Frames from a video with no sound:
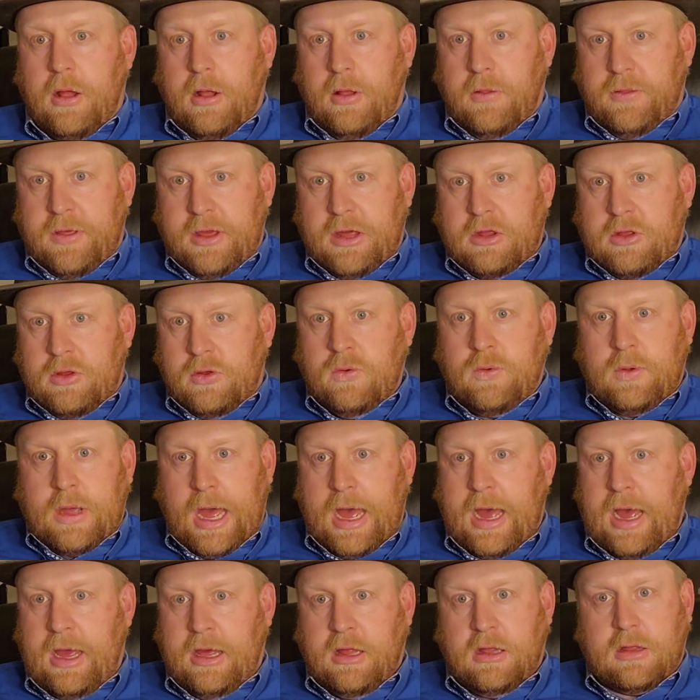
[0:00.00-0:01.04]
These two
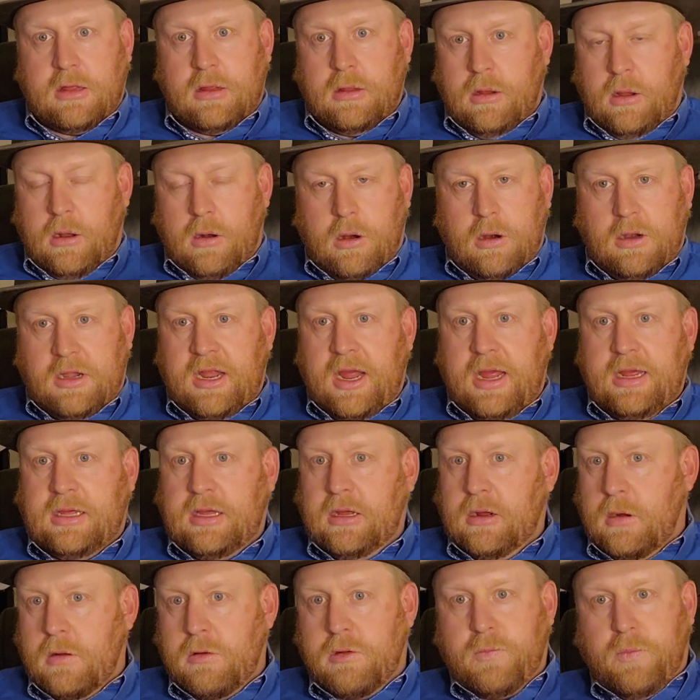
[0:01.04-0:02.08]
guys are taking
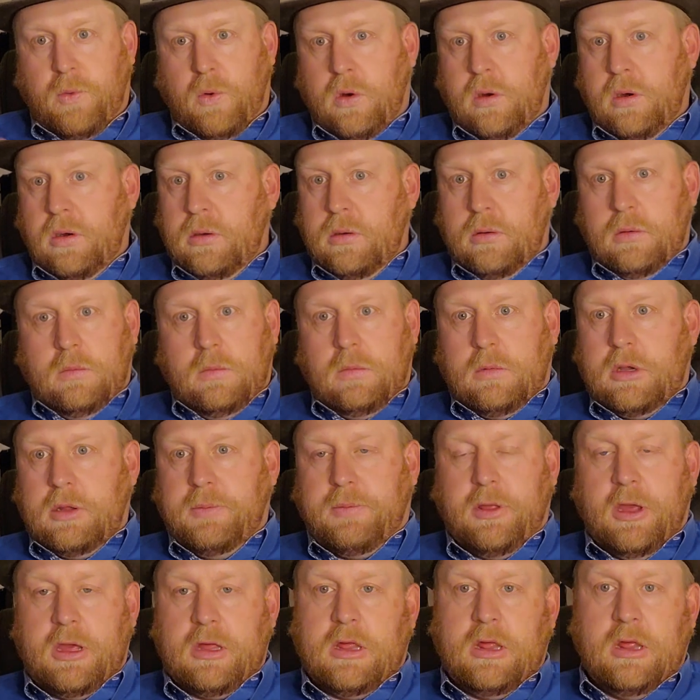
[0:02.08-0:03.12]
our sport to
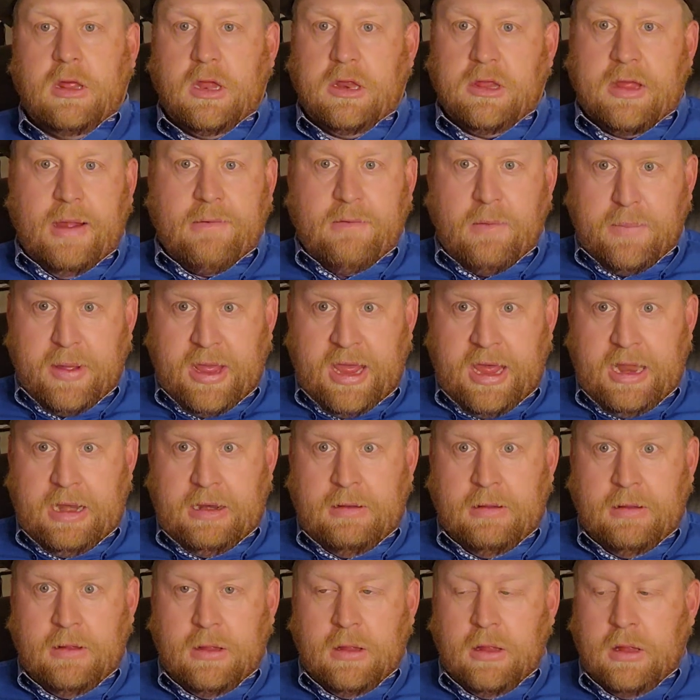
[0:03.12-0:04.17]
places it's never been.
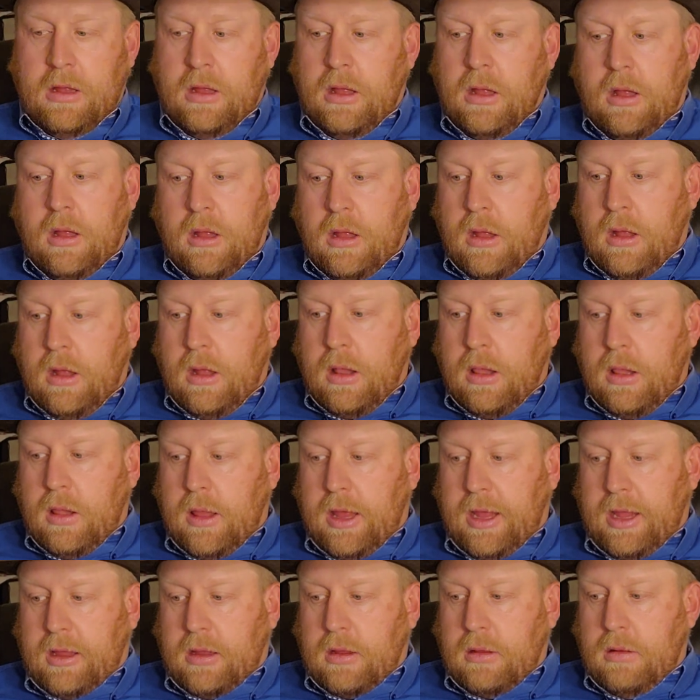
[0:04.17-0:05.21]

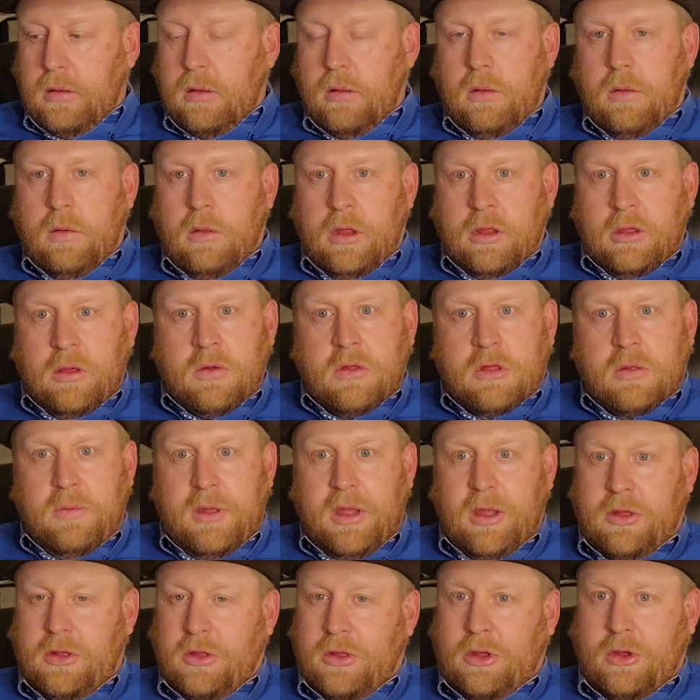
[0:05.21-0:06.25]
Like, it used to
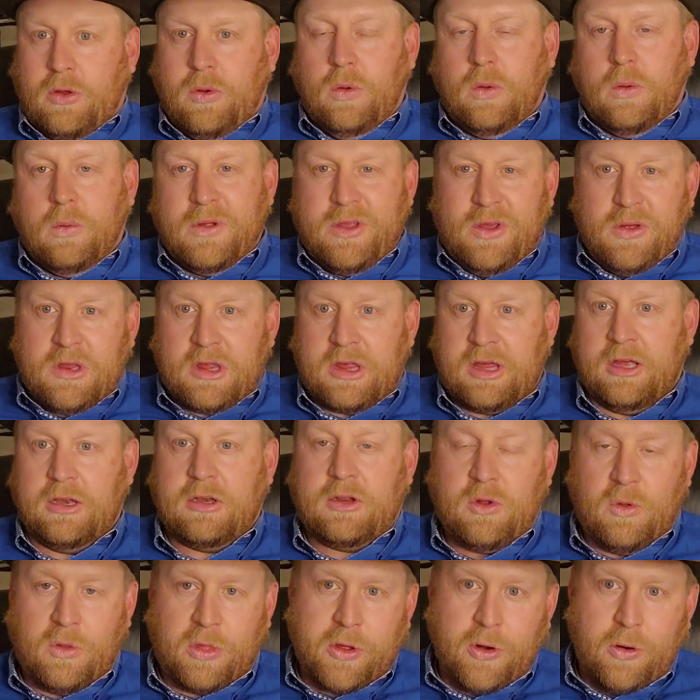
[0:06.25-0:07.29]
be cool when you'd see a
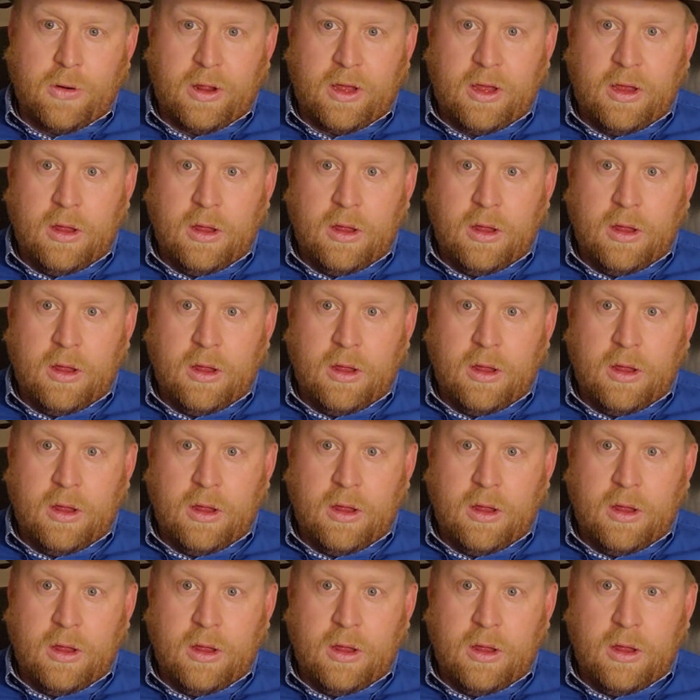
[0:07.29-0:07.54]
230.